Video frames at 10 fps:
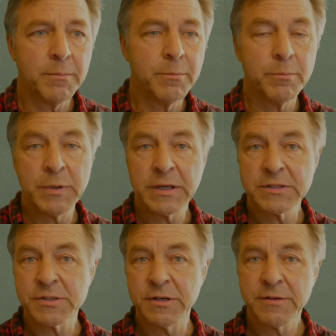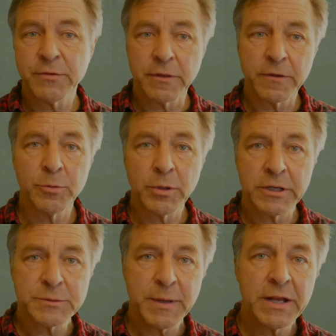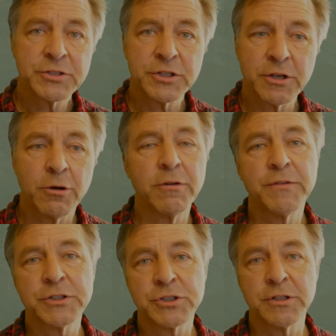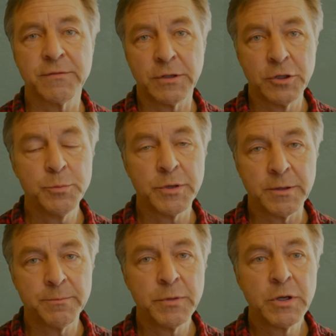because the different thermal expansion coefficient of aluminum,